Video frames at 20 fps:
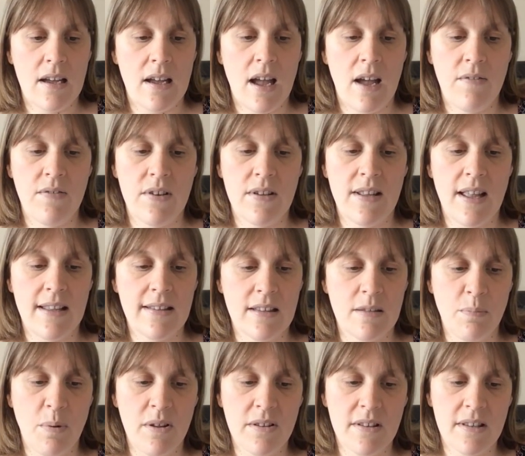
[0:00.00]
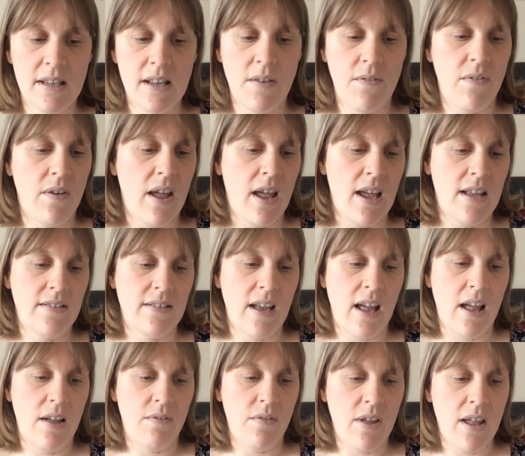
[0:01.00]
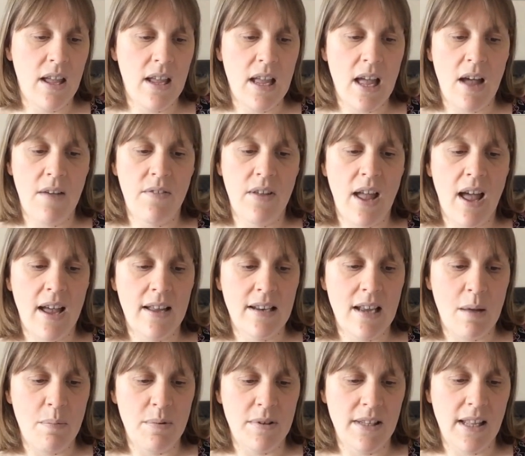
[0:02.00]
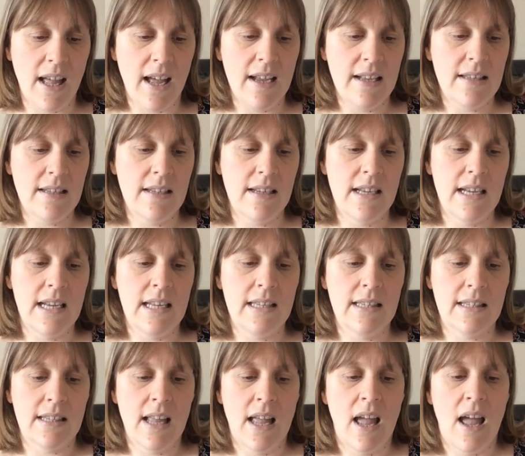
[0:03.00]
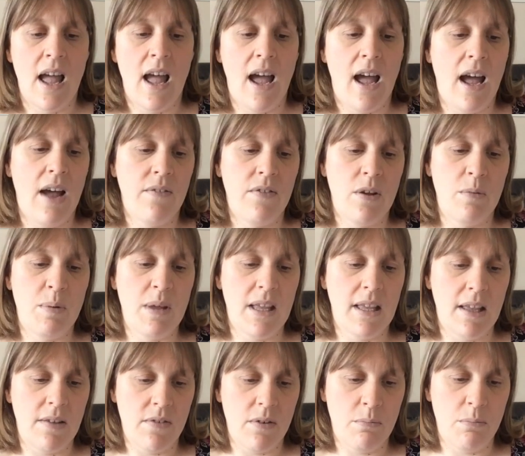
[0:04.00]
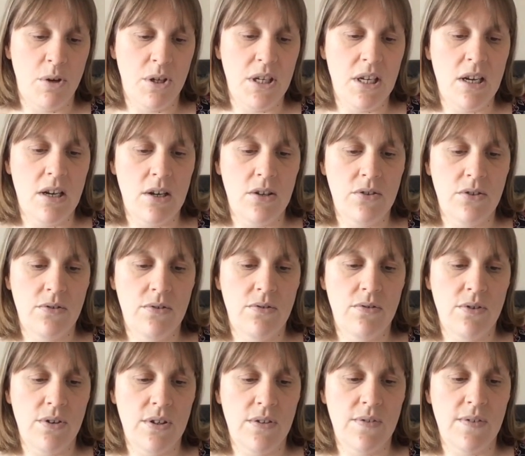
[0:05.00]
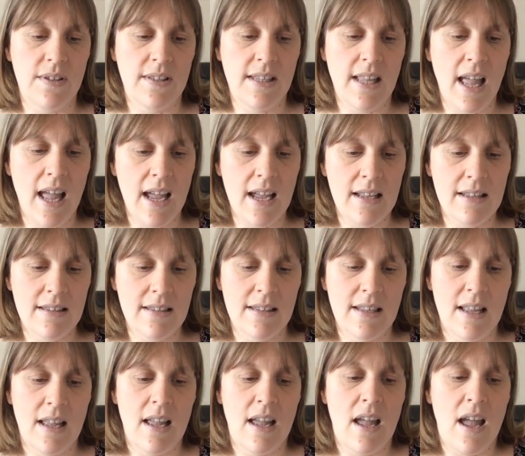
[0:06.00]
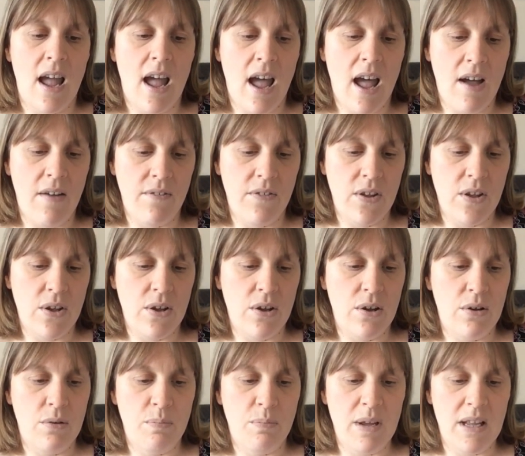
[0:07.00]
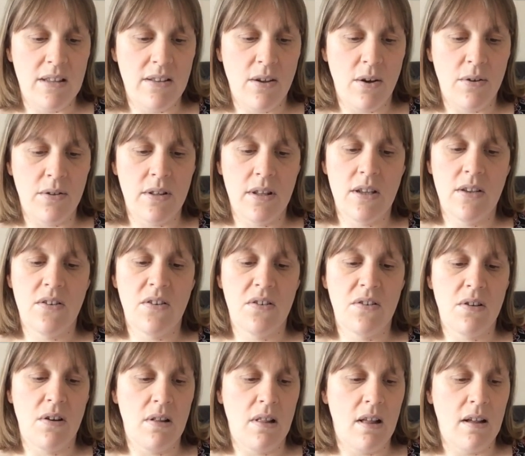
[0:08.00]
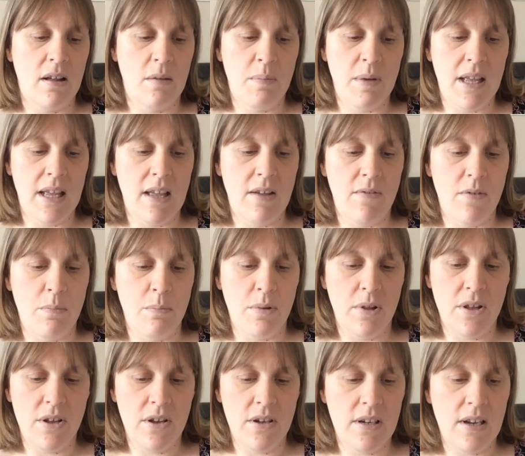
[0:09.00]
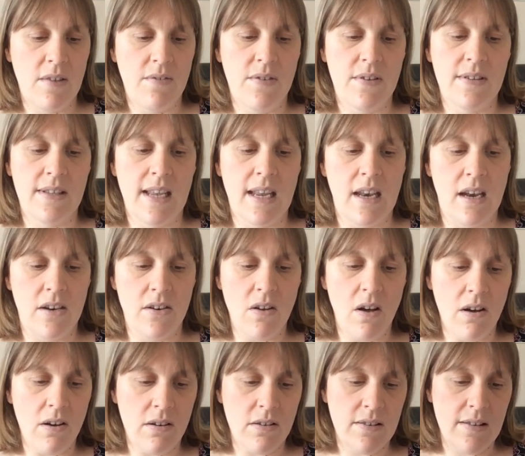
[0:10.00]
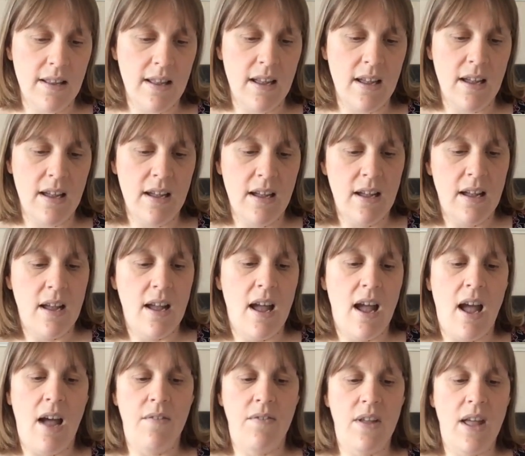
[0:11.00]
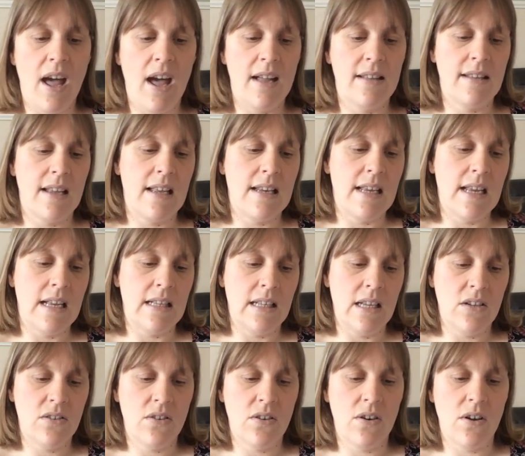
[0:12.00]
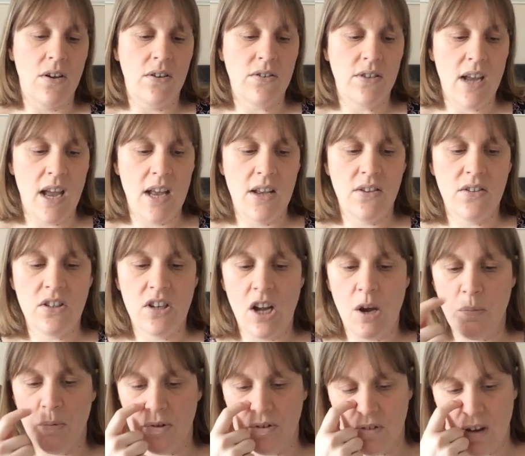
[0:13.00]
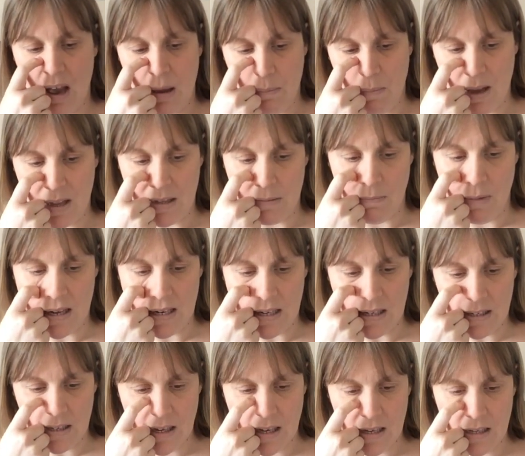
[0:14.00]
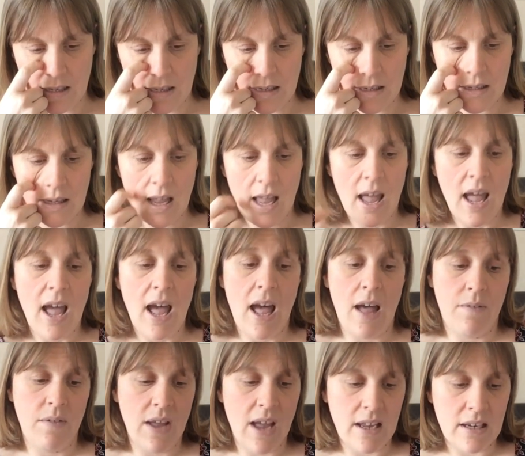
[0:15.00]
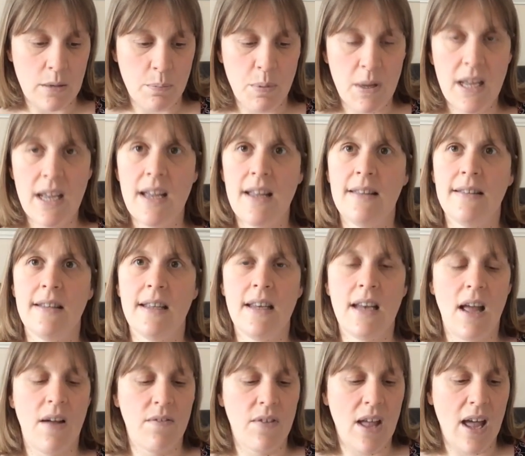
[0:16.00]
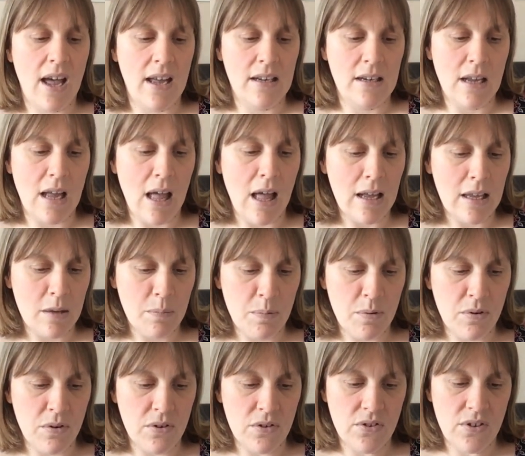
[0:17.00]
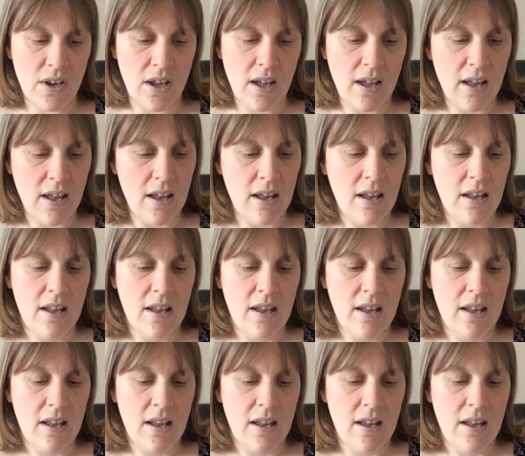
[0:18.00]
have you tested positive for HIV, have you had hepatitis, have you been given money or drugs for sex, have you been told that you should no longer be given blood, have you seen a doctor, have you had any addition or change to your prescribed medicines, have you had a piercing, have you had acupuncture,